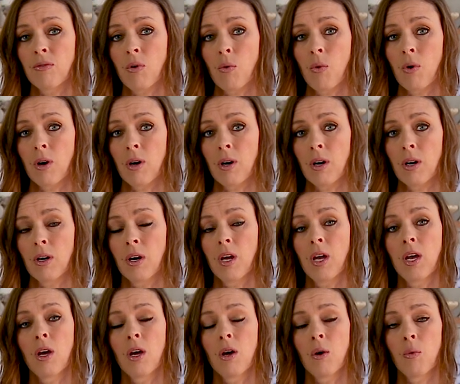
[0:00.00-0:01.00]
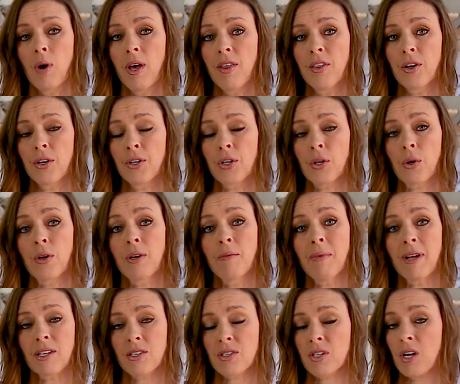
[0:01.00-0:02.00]
for whether you're going to
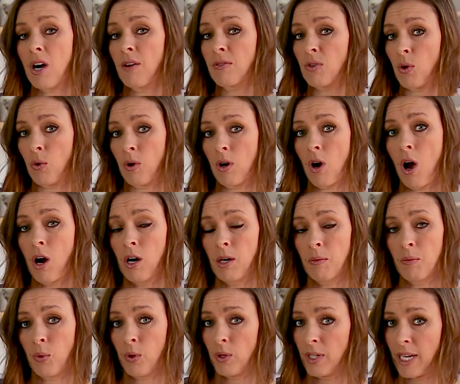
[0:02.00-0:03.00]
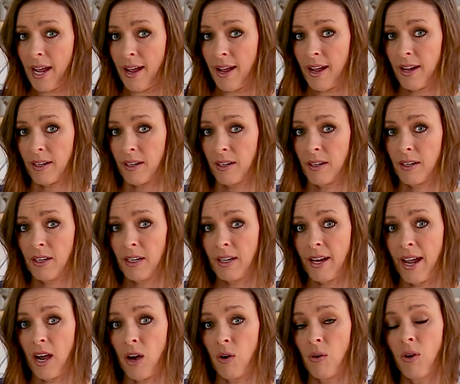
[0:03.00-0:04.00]
make a soft or hard boiled egg.
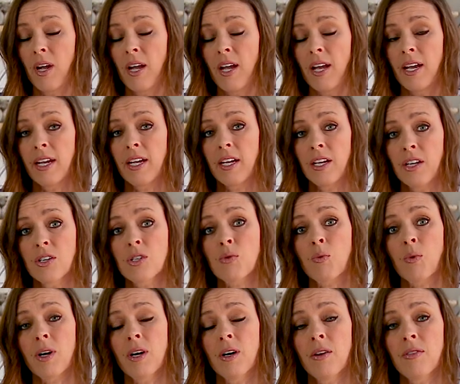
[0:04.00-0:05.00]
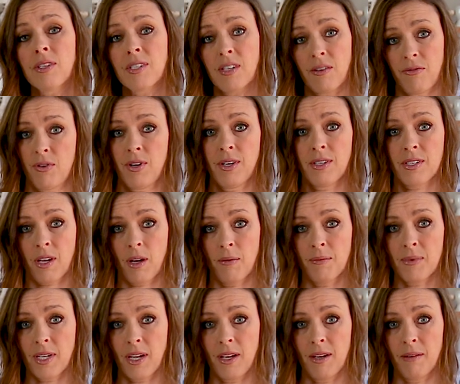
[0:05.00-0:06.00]
Now, here's where the difference
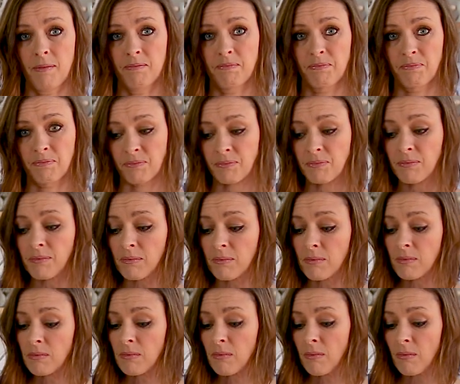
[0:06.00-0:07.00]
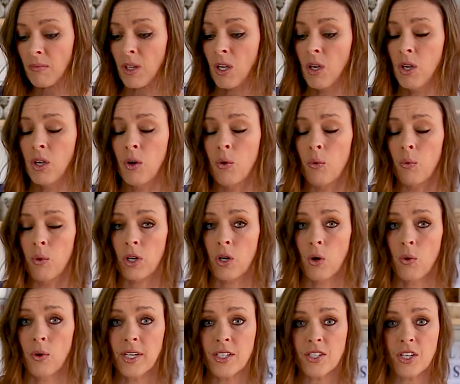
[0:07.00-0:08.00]
comes in. We're
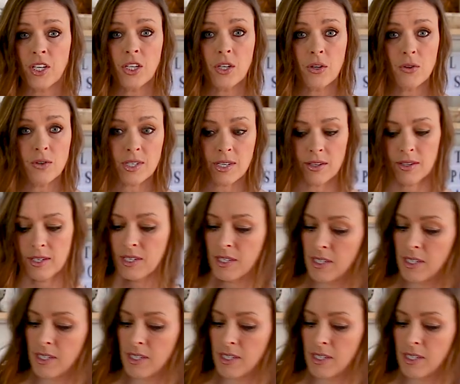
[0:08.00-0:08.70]
going to use the